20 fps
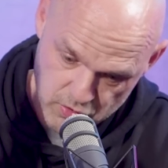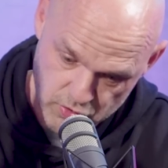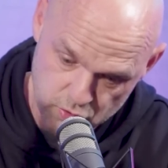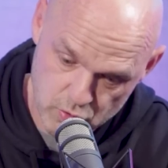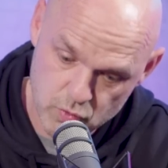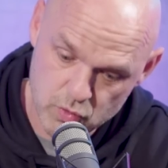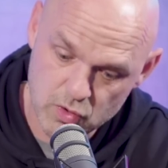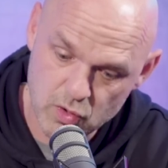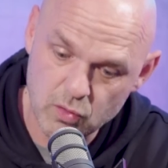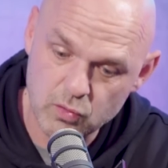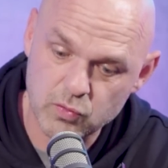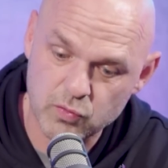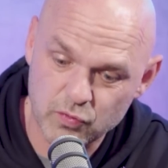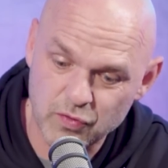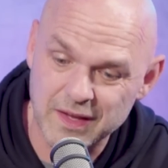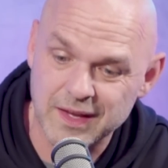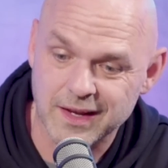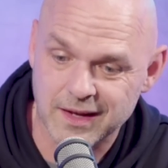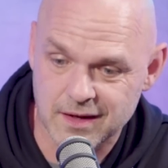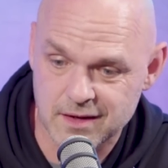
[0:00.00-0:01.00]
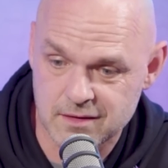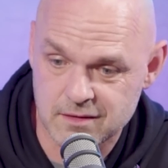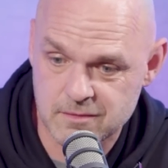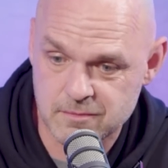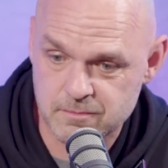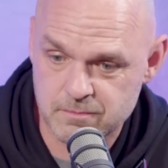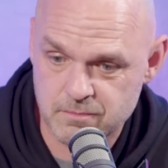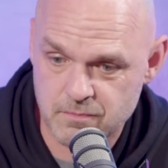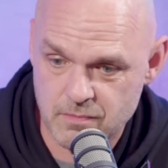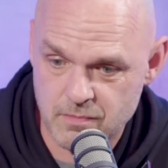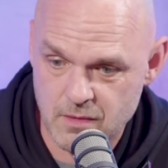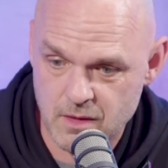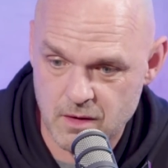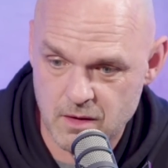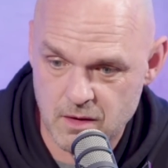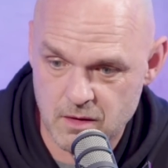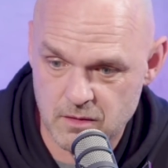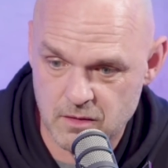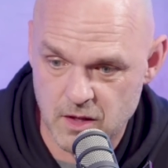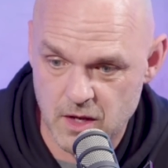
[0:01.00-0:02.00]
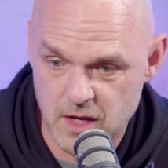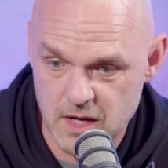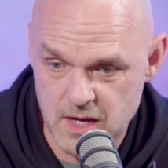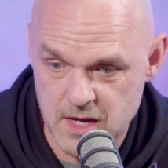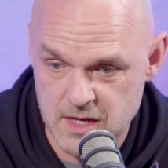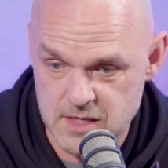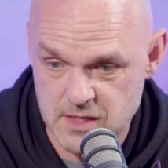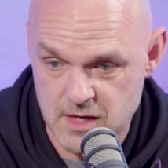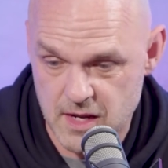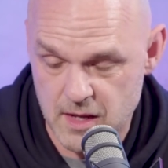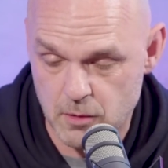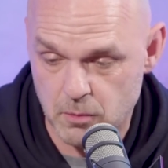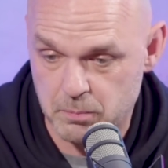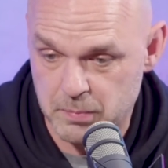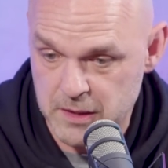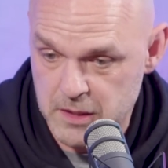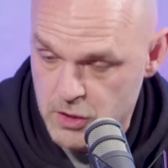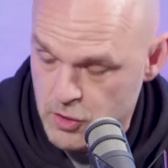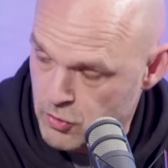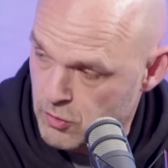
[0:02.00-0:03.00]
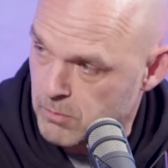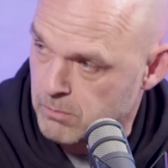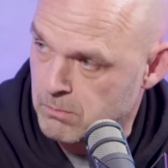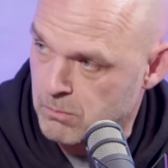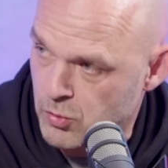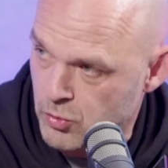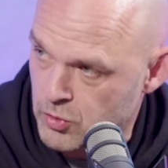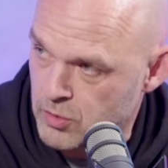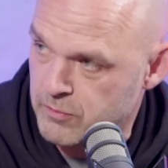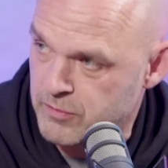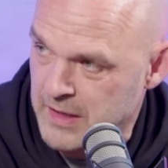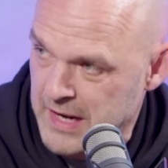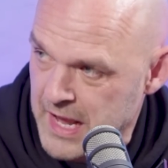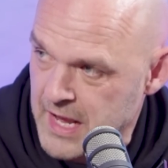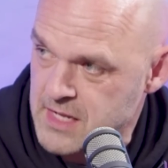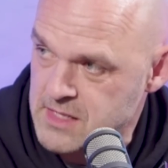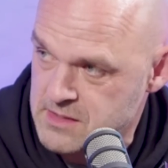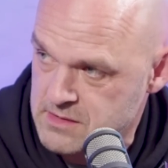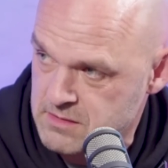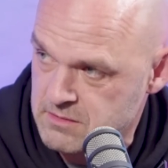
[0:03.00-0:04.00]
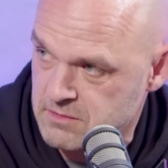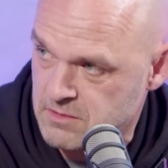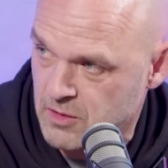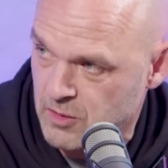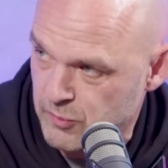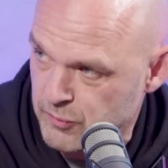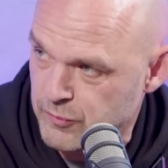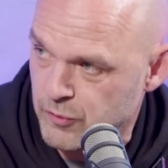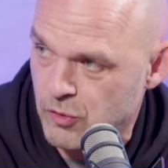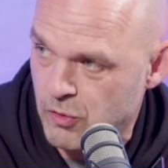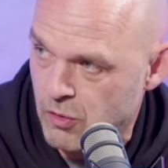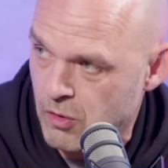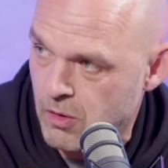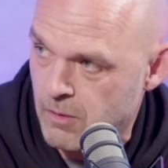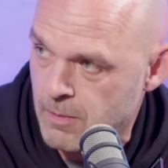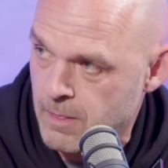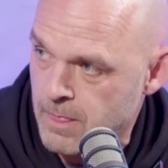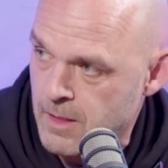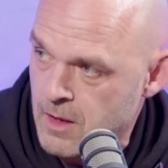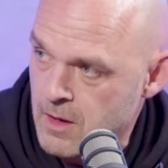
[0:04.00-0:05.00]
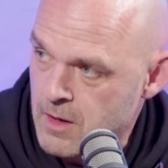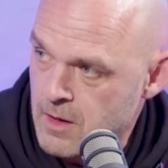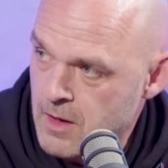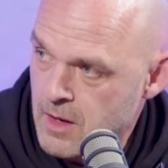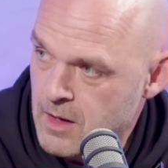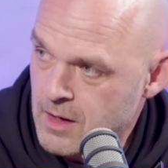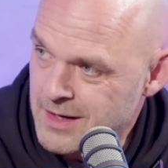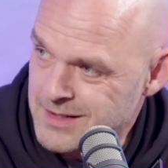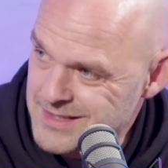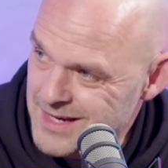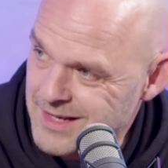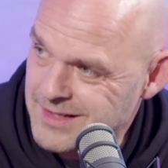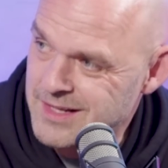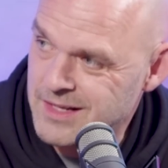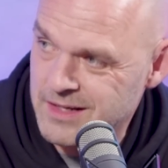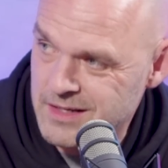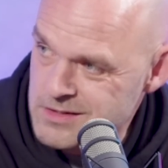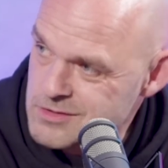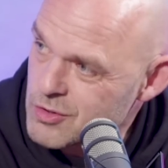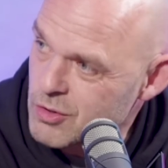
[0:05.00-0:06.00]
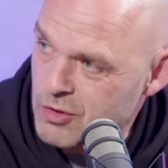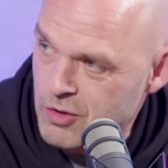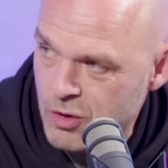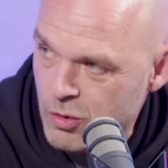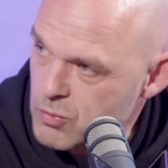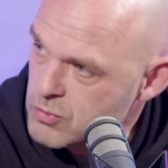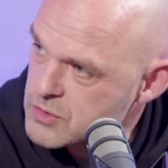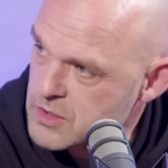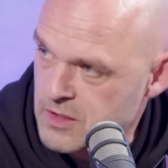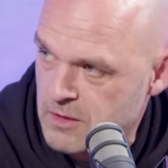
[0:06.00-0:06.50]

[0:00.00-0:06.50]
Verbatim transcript: do you think that he he'll become more of an eight than a four because I think he's got goals